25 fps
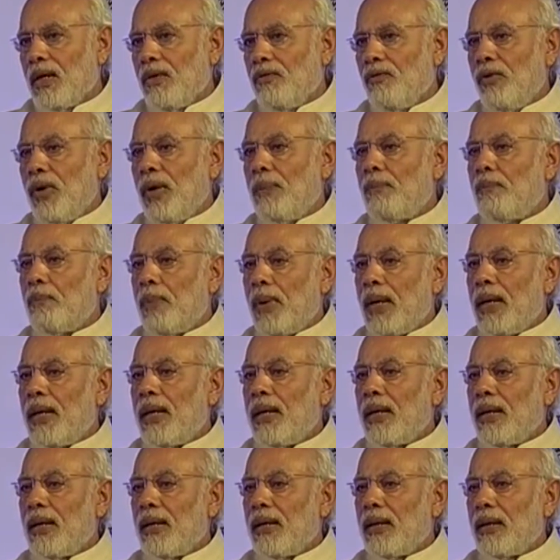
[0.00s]
will
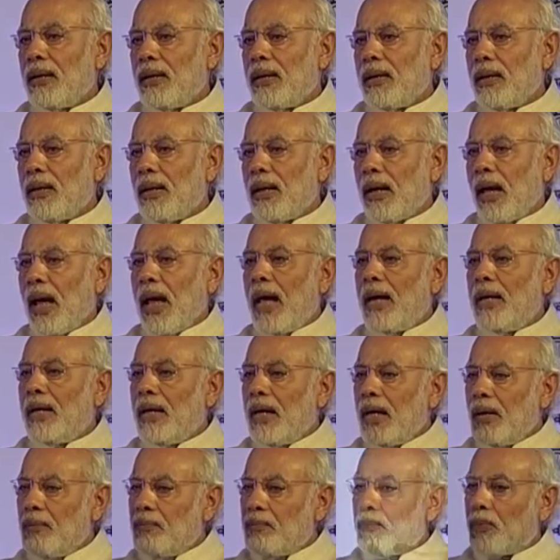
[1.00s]
play an
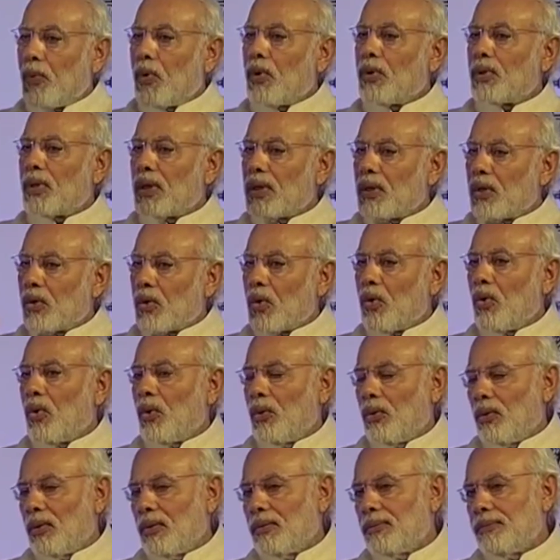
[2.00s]
important
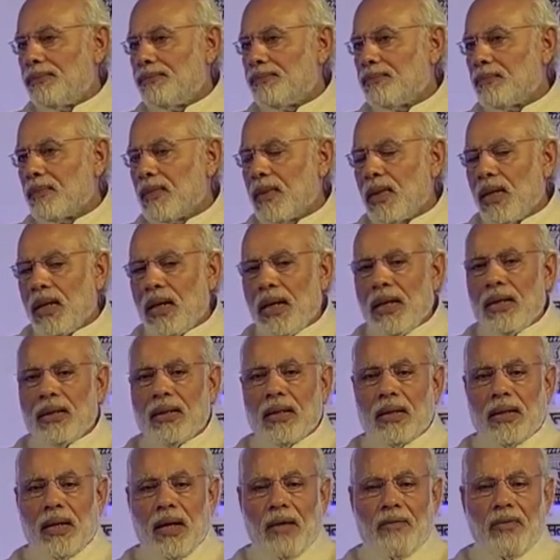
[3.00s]
role in
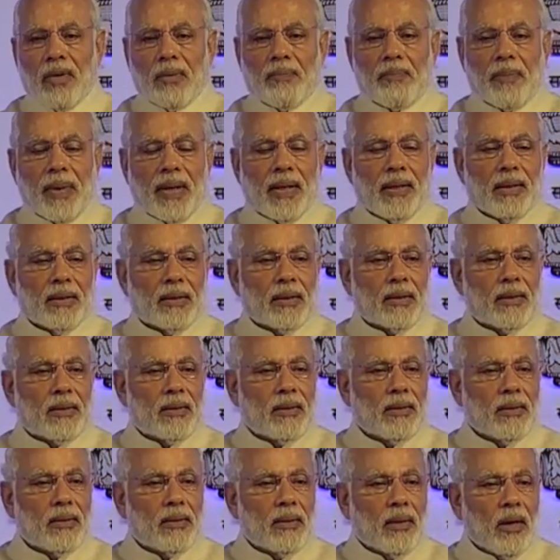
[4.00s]
the development
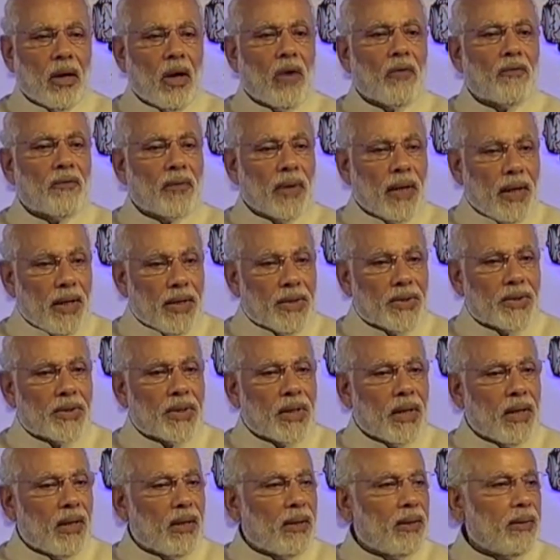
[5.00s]
of
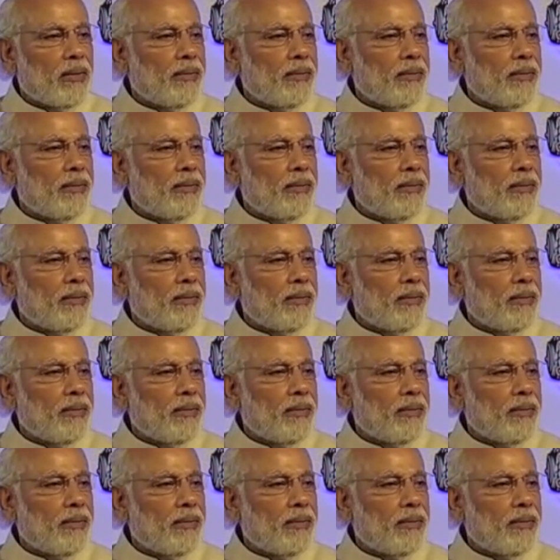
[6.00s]
Asia.